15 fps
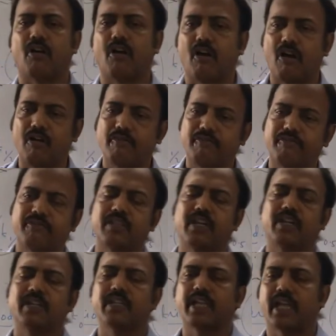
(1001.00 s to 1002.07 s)
of the
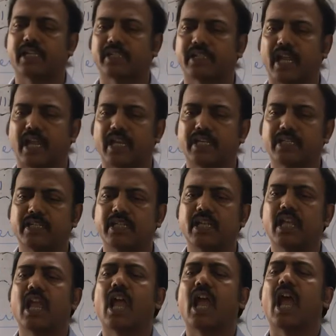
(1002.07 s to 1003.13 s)
reactant
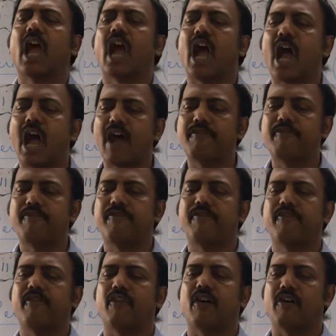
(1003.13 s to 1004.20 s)

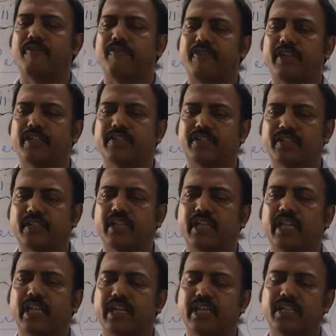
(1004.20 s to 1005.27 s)
half of its
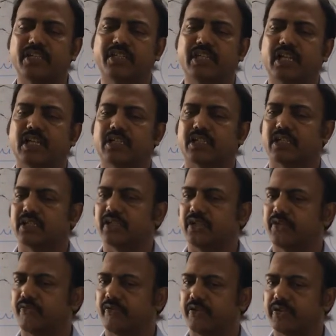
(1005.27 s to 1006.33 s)
initial
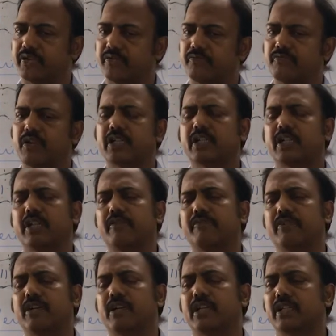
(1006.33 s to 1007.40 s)
concentration.
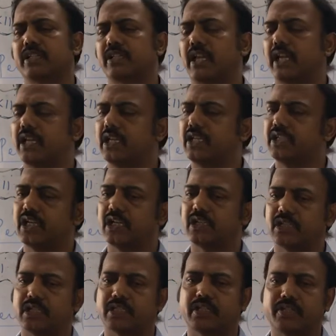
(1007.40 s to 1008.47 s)
Whatever is the initial
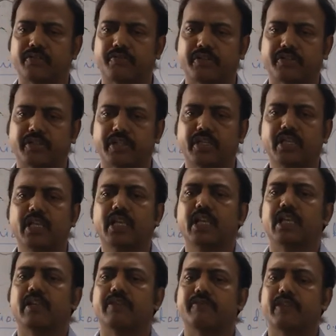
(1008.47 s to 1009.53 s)
concentration.
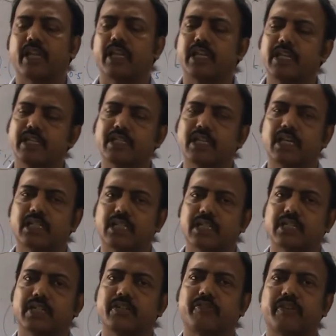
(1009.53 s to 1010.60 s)
If the initial
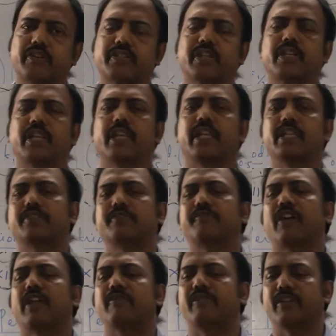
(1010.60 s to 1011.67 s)
concentration is
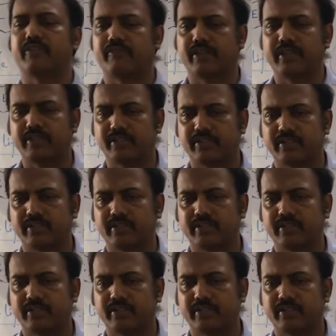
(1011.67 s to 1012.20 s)
500,